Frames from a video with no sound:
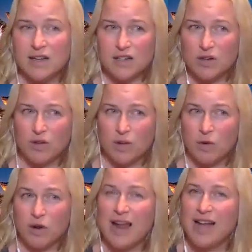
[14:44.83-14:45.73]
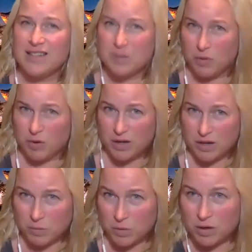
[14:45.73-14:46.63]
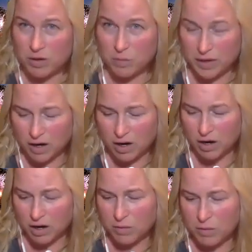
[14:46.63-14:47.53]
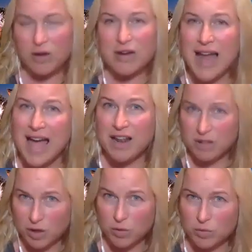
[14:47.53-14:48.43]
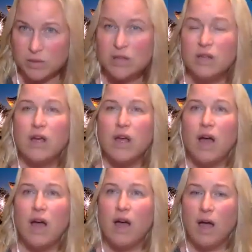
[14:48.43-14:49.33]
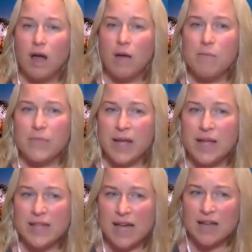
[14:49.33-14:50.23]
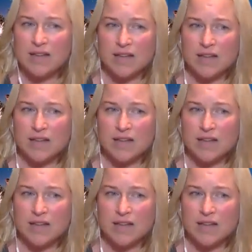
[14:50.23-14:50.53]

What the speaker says: to know that we're not supported and we are not alone, and that